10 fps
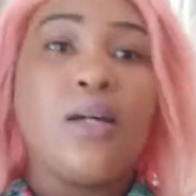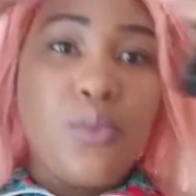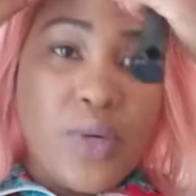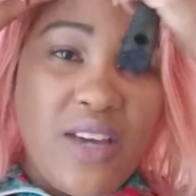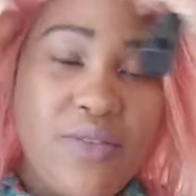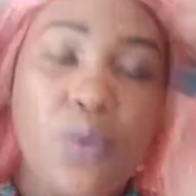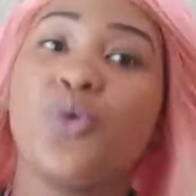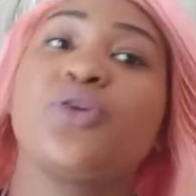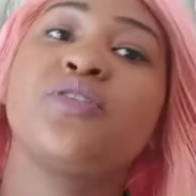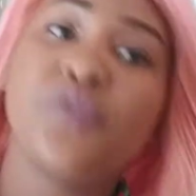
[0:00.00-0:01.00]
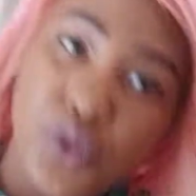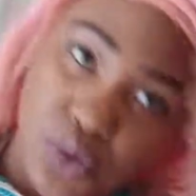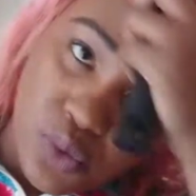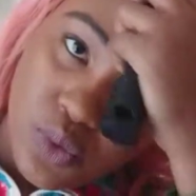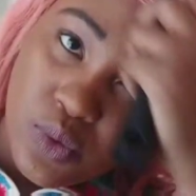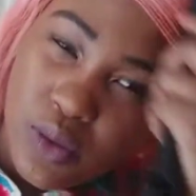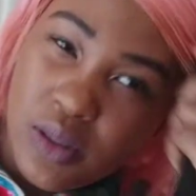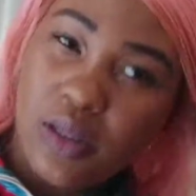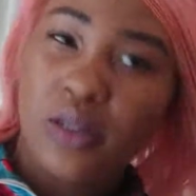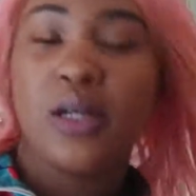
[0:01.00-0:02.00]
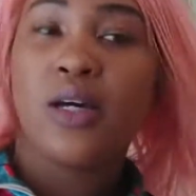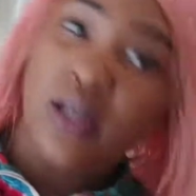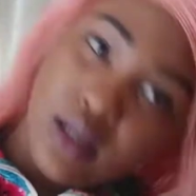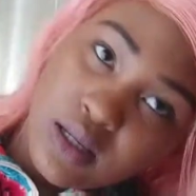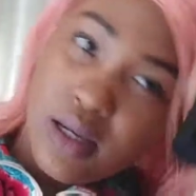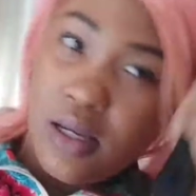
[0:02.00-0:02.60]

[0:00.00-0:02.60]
Whatever works for you. Okay,